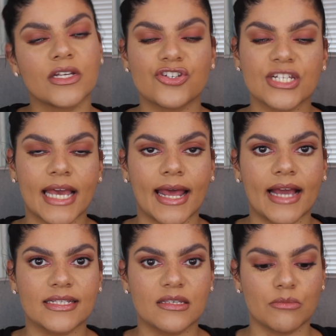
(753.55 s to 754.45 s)
Just gotta
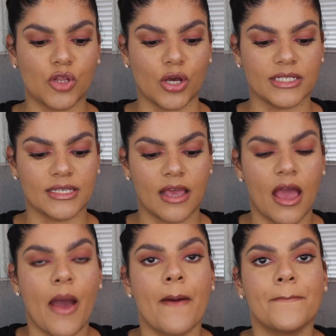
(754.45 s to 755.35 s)
add some gloss.
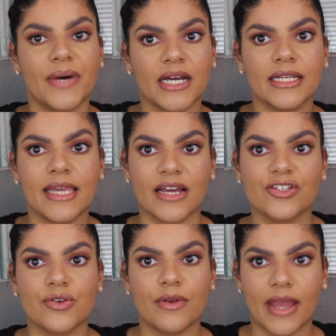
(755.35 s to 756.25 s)
But yeah,
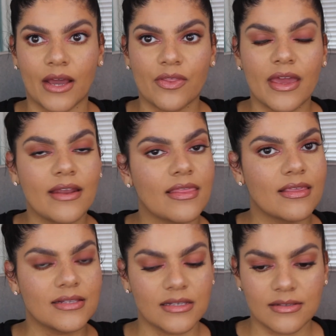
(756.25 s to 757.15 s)
so now that
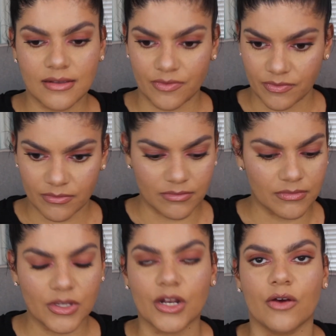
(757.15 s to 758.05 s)
this is,
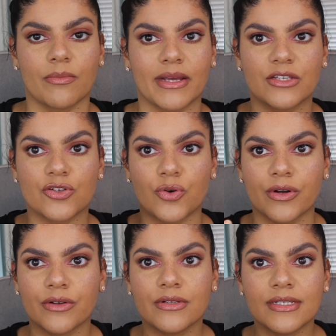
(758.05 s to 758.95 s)
you know, my
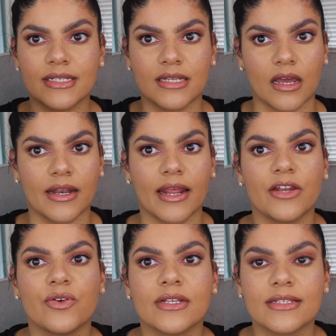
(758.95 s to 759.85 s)
tutorial is done
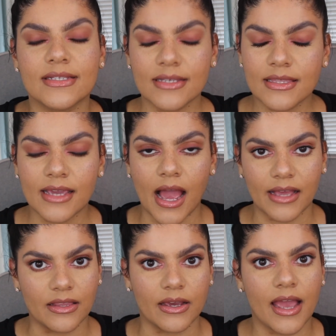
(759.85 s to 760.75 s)
and you can see the
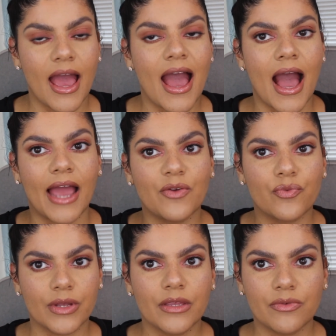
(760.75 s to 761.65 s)
eye look, I
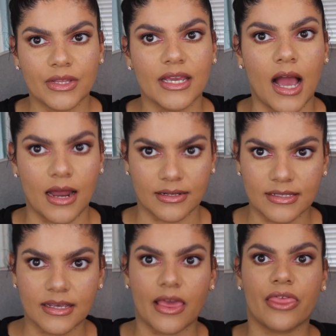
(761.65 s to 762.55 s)
really
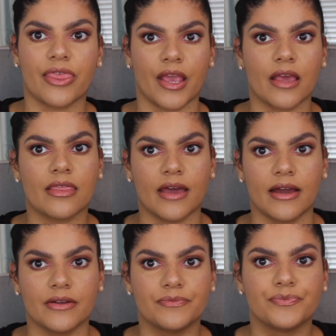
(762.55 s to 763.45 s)
honestly think
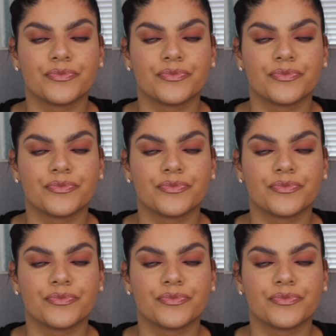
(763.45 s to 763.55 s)
that